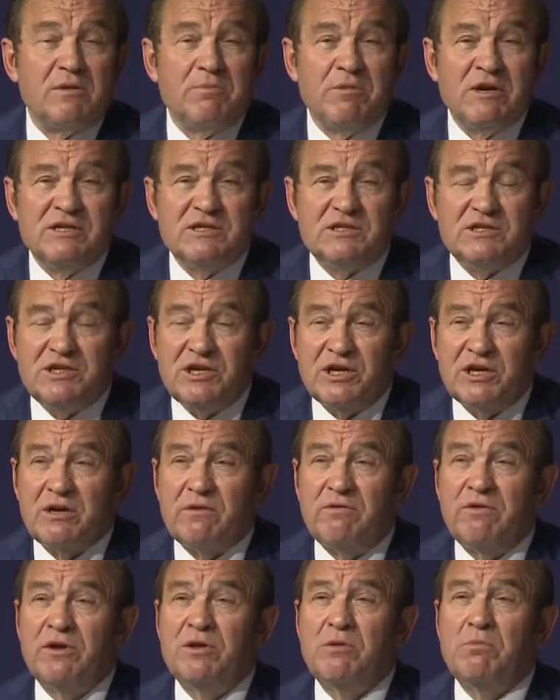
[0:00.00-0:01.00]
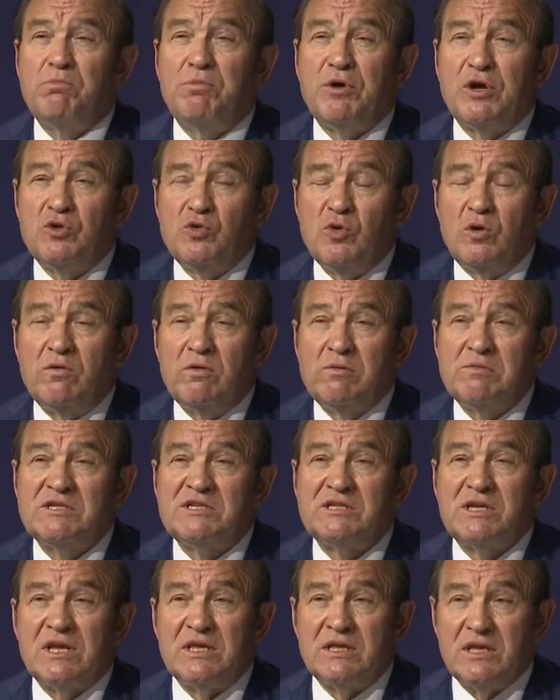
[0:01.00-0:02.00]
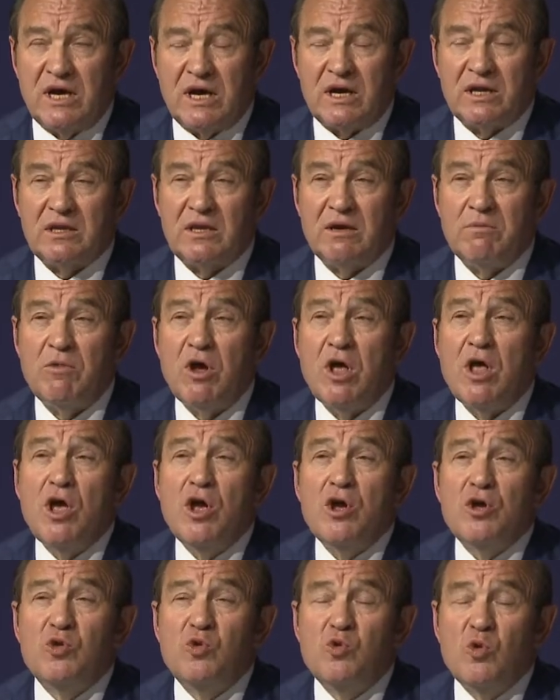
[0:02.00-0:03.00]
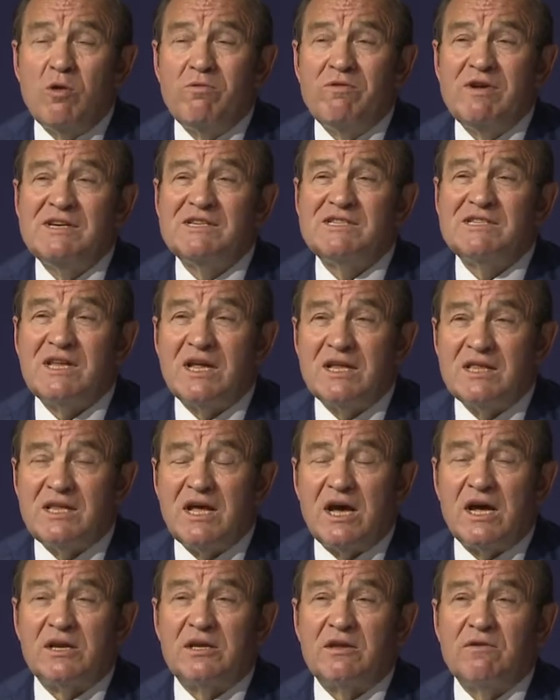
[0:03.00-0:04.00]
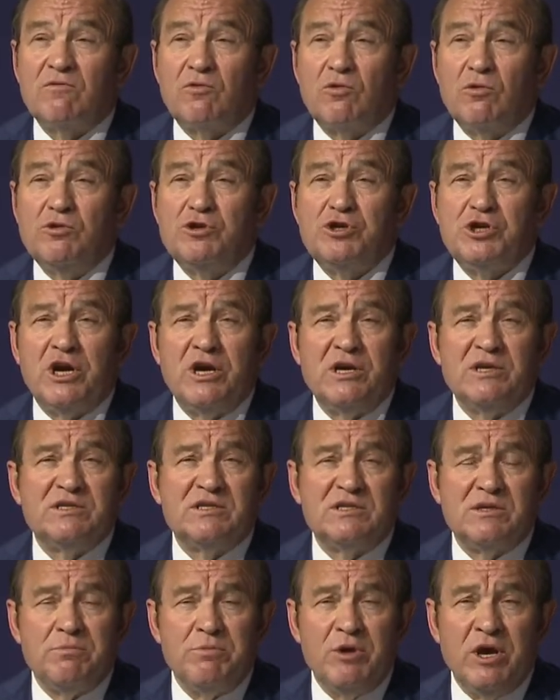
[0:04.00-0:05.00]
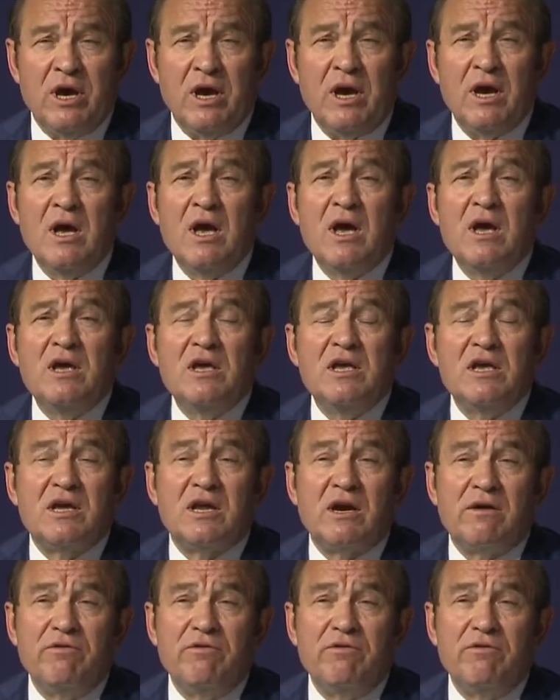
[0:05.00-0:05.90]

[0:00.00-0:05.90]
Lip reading: Moscow yard has been renovated according to the new standards. The new standards